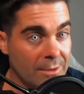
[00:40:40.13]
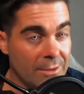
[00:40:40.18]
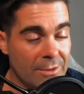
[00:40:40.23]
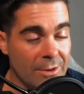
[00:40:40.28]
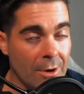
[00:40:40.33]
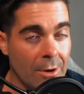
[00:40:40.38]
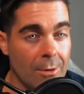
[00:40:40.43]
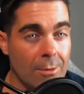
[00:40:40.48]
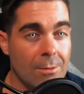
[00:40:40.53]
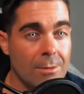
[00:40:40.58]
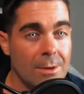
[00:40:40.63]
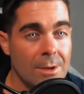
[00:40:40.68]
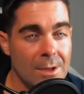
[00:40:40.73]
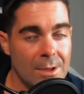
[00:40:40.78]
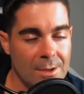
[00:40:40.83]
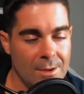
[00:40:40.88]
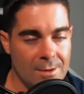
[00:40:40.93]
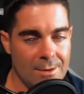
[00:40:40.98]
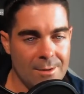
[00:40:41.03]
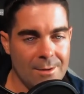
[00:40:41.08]
So
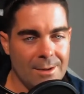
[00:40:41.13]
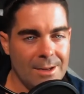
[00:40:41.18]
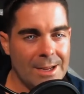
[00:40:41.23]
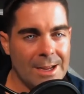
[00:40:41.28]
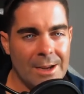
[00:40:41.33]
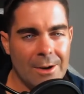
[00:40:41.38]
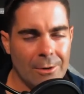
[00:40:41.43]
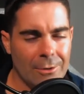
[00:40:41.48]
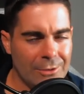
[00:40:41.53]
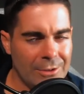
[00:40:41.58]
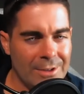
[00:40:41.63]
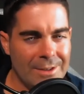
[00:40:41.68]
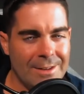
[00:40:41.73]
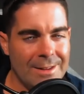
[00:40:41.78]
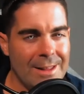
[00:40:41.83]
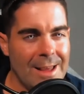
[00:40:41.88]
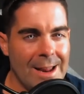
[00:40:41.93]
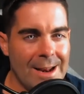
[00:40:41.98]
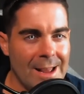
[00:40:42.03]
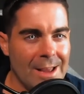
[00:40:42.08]
it goes into
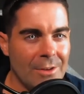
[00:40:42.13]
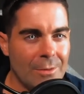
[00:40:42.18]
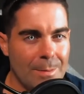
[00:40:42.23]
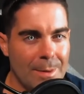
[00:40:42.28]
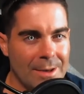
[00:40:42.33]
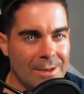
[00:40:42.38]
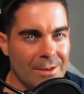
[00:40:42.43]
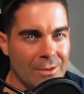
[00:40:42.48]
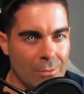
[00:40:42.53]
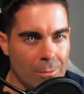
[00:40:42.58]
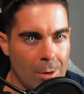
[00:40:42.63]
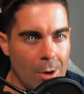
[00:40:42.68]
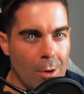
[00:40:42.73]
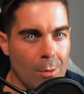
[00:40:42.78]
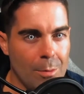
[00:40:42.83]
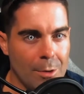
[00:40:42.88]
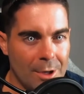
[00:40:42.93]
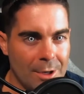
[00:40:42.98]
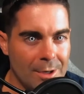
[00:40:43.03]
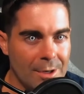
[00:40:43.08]
that aspect as
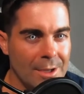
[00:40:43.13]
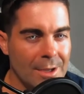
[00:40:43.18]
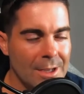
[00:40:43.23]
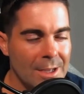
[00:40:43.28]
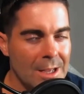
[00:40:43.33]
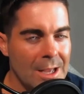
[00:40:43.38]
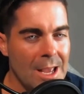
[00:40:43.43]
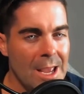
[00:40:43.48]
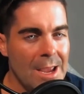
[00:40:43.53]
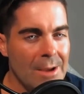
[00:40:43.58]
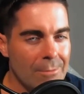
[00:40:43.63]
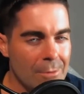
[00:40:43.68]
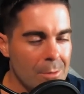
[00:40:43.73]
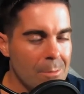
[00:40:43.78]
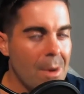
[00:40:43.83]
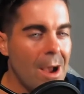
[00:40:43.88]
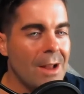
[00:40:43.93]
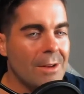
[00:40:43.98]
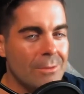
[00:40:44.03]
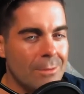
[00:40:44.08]
well, but it
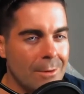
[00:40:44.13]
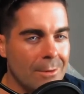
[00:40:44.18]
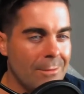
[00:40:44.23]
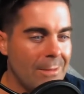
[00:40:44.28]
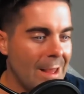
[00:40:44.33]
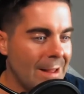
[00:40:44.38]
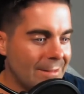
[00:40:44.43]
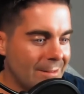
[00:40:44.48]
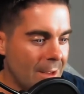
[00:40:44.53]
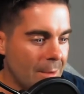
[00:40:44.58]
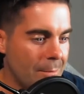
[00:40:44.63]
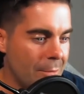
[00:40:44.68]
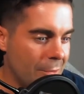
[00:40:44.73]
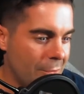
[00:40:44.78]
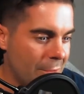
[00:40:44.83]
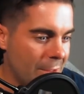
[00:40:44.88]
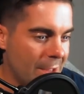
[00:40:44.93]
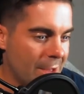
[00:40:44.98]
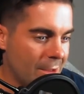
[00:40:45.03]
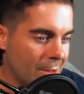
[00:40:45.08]
reminds me of that type
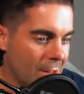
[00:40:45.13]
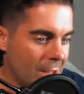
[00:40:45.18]
of thing.